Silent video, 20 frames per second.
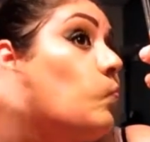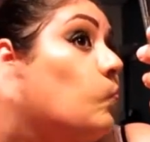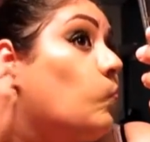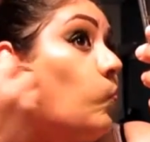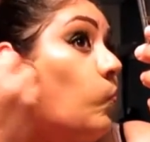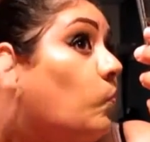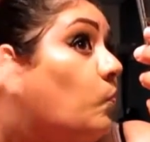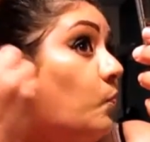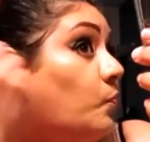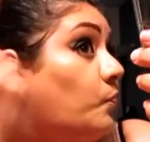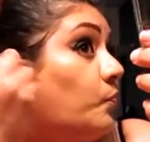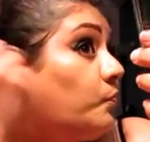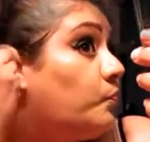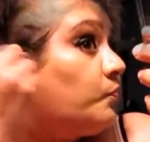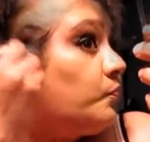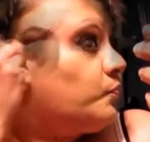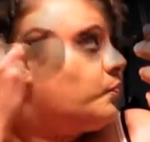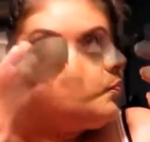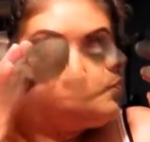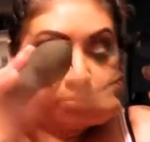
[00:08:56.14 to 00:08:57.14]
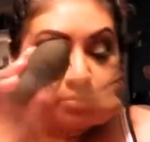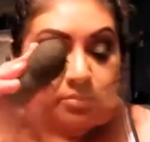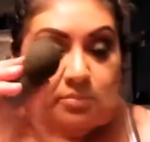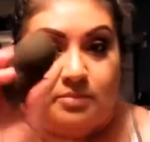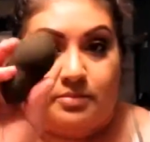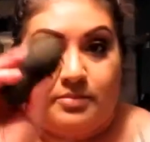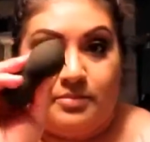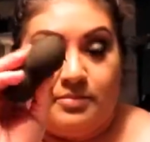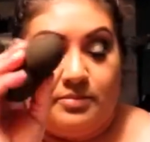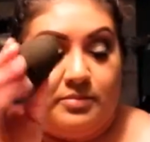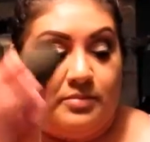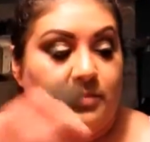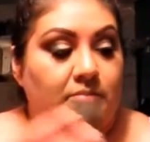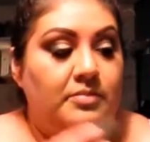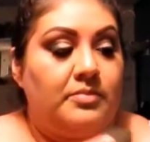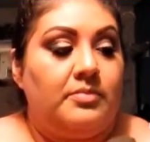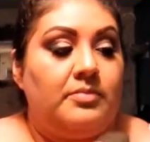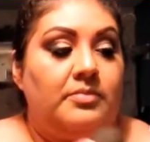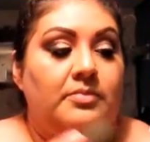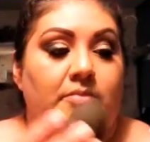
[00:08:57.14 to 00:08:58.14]
This foundation makes you look,
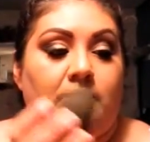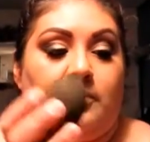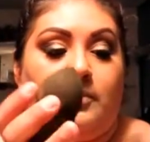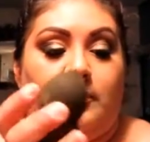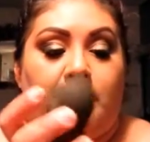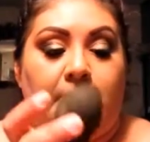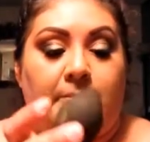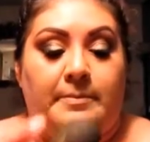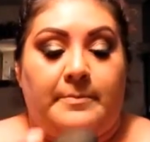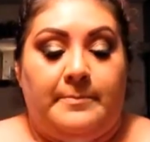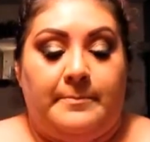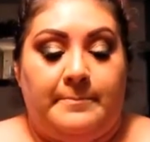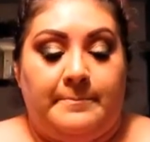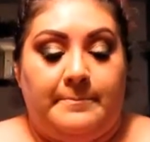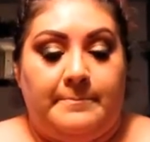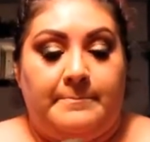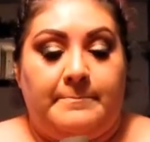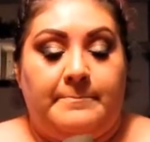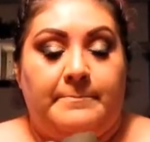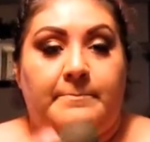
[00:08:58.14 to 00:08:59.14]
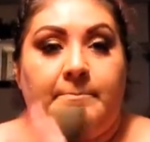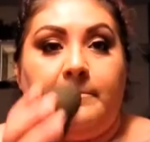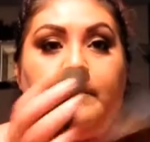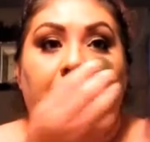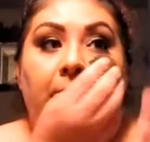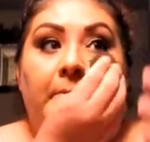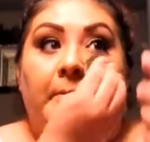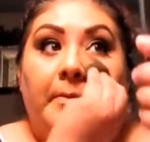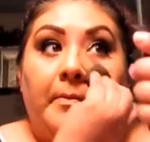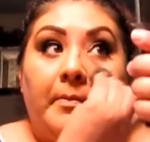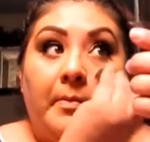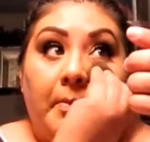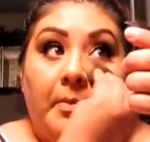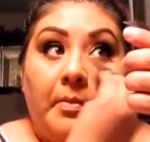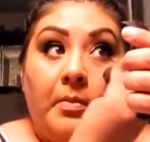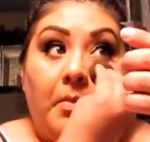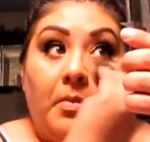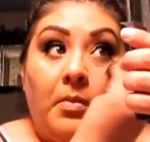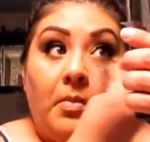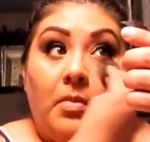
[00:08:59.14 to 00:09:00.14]
it's full coverage, and it
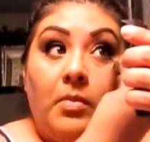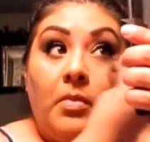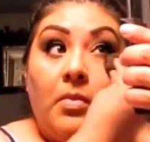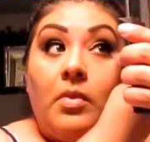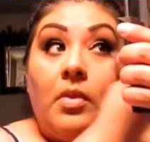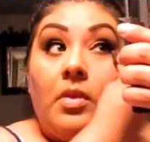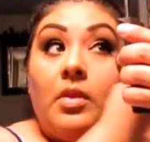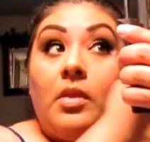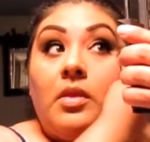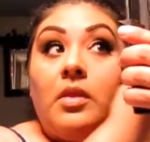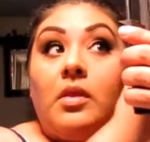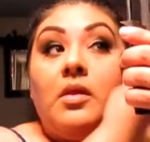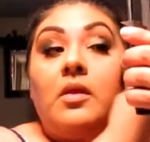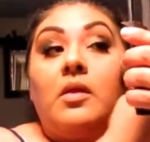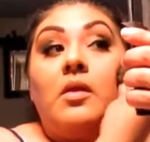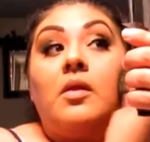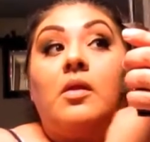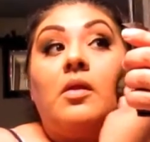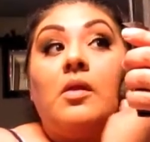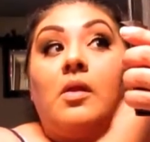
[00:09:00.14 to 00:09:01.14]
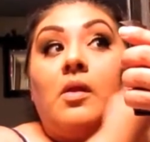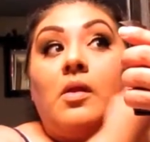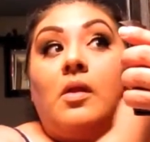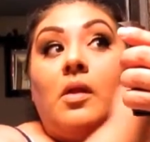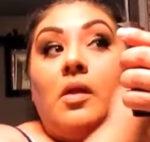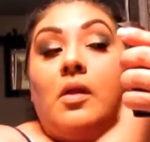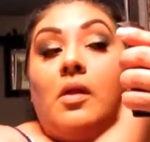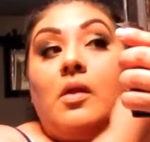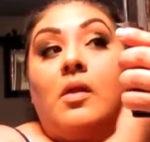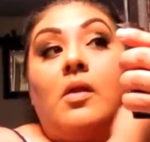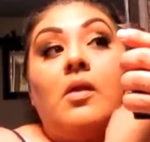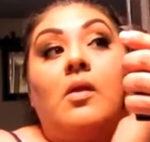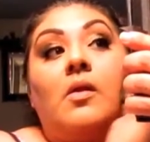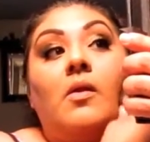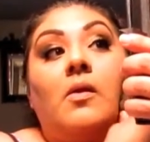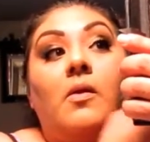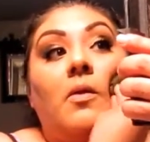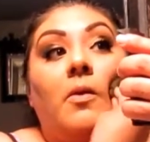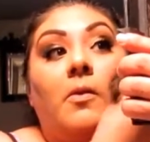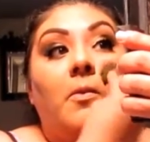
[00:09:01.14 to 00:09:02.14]
makes you look dewy. I
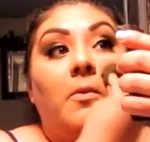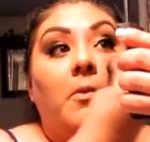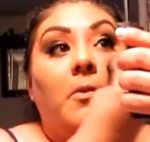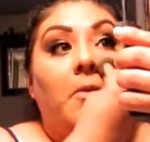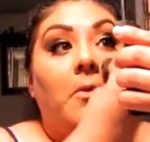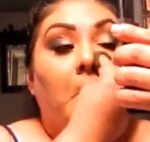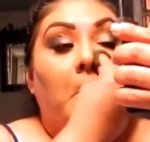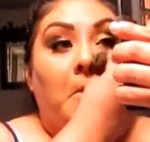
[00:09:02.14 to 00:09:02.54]
really like it.